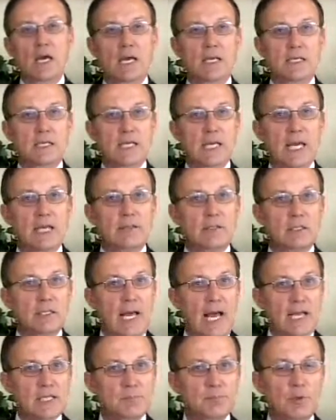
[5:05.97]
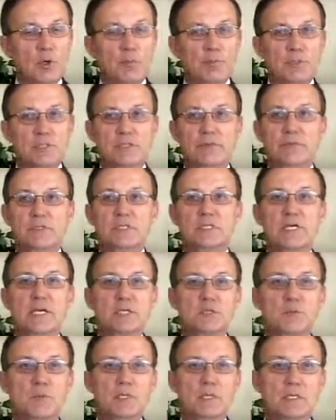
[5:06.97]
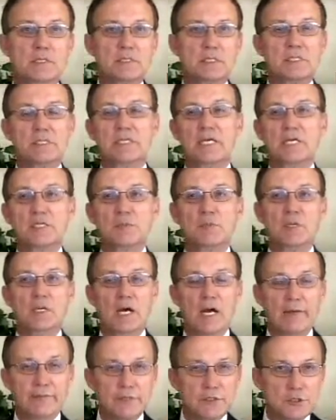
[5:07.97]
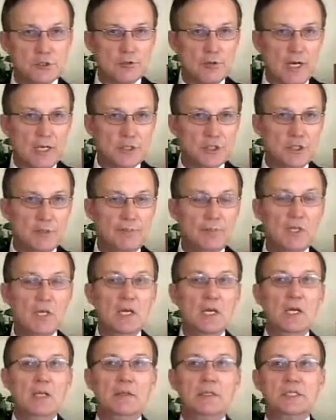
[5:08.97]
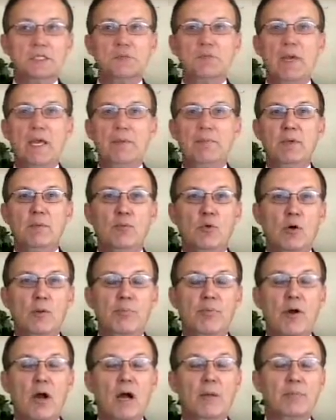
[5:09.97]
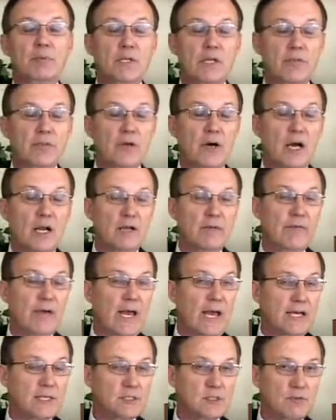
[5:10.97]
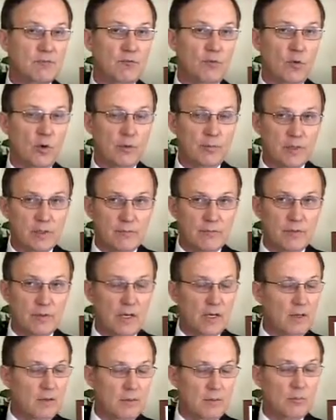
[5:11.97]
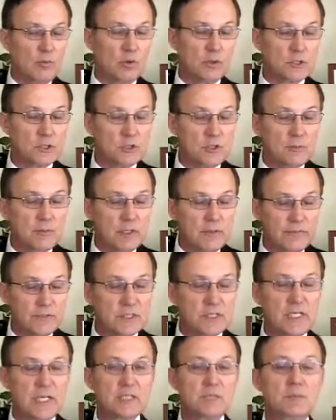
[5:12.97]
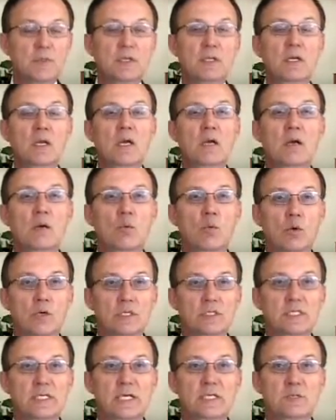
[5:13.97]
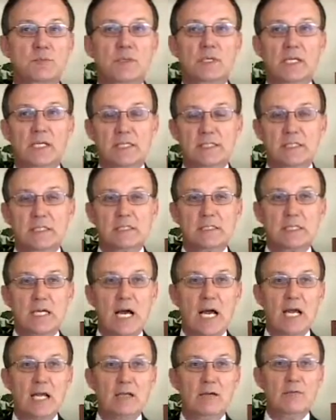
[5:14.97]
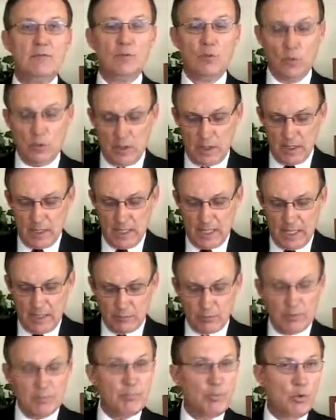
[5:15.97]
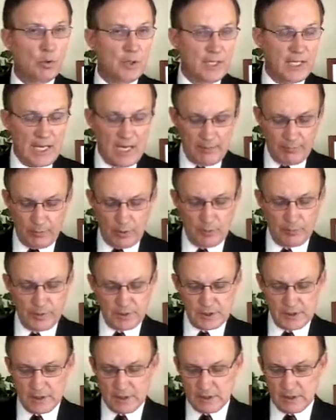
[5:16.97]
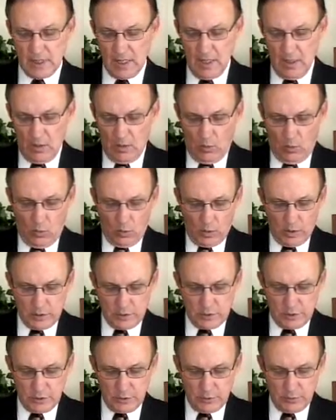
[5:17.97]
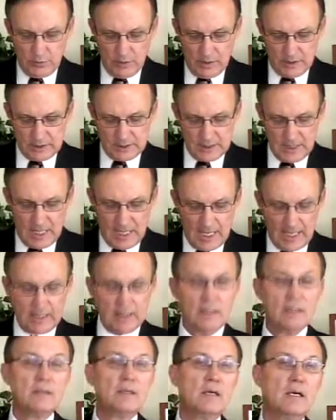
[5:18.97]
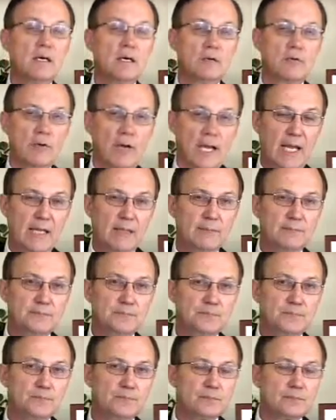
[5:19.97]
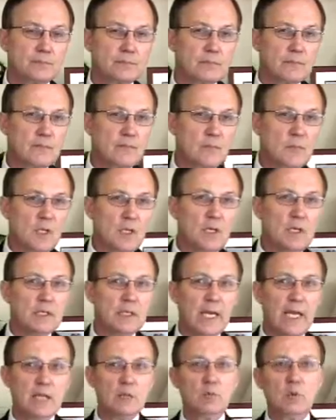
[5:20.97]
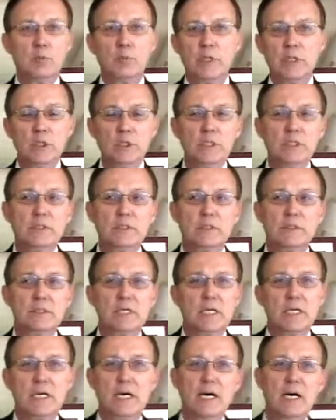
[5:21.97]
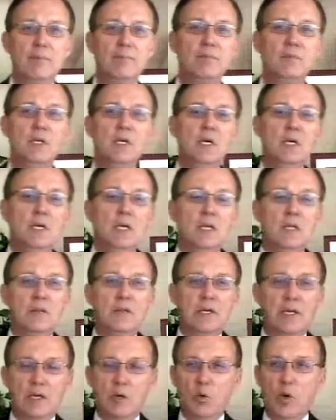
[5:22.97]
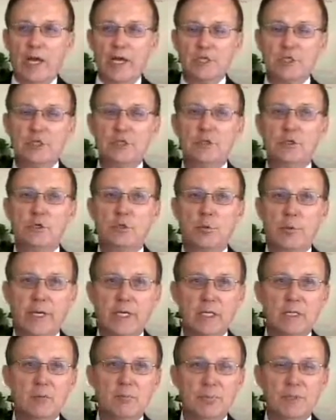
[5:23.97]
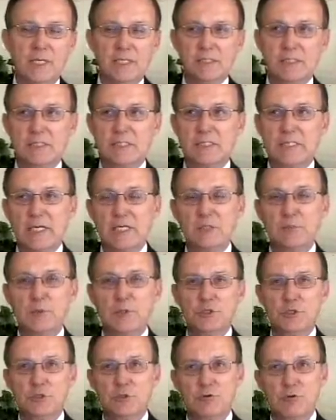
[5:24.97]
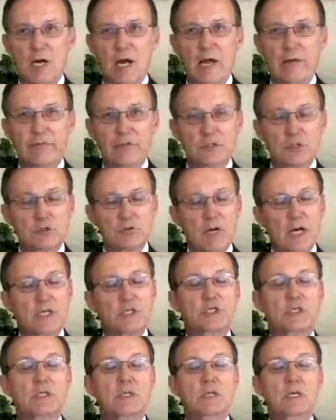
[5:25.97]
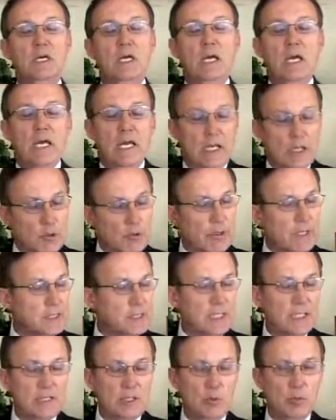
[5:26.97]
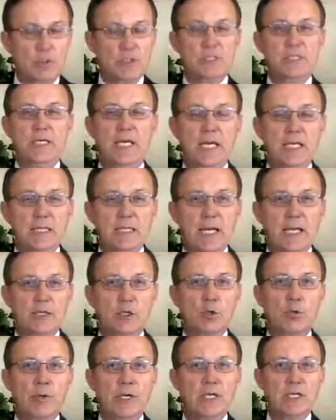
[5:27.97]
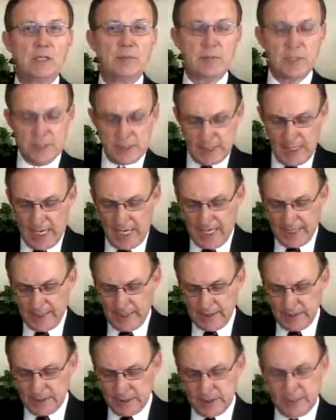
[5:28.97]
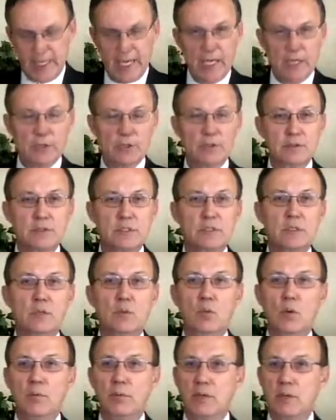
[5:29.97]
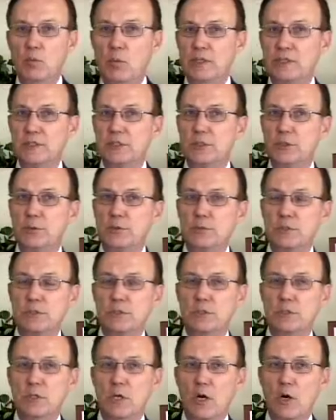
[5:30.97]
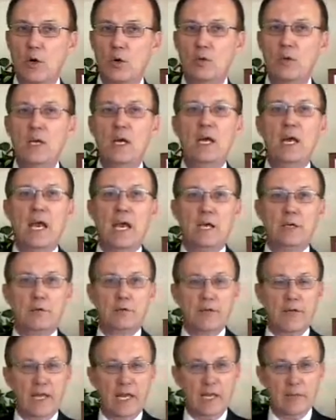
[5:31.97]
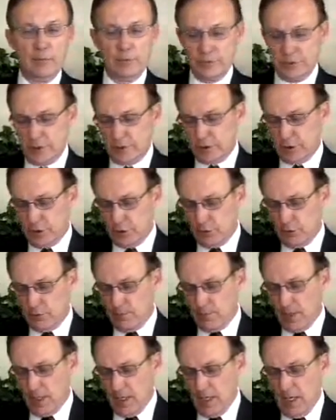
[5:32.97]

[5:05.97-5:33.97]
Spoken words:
And again, the last purpose of assessment is assessment of instruction. This may be more properly thought of as the formative, the more summative assessment, where assessment is designed for reporting out purposes or to assign a grade. Again, when we look at the equation, curriculum plus assessment should drive instruction. Increasingly, we're seeing that curriculum is tied into standards, what we want students to know, and are they able to do.